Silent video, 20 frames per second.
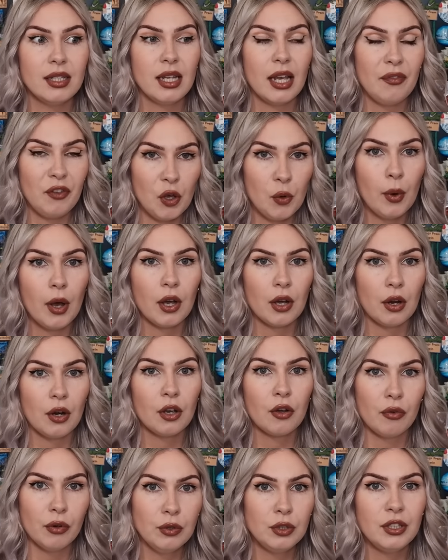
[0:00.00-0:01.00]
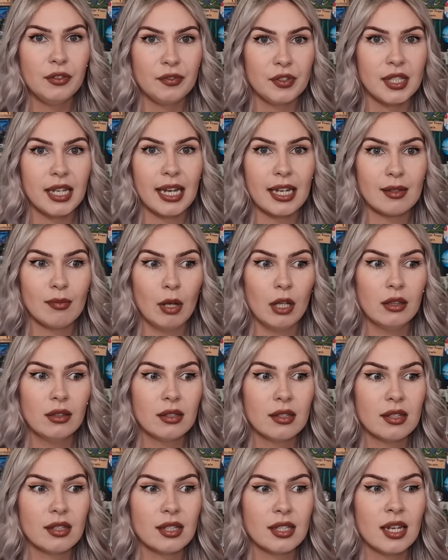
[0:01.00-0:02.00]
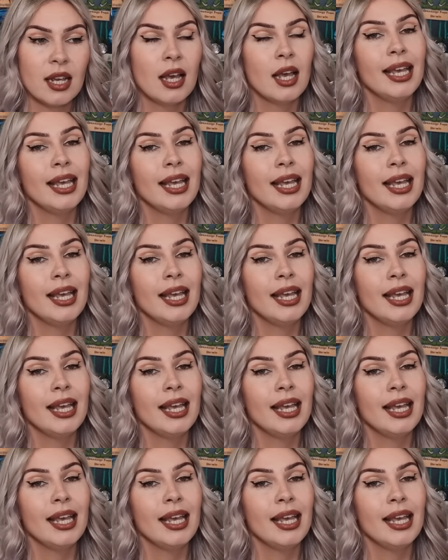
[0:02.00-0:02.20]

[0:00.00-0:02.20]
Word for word: if you work on a cruise ship for 6 months,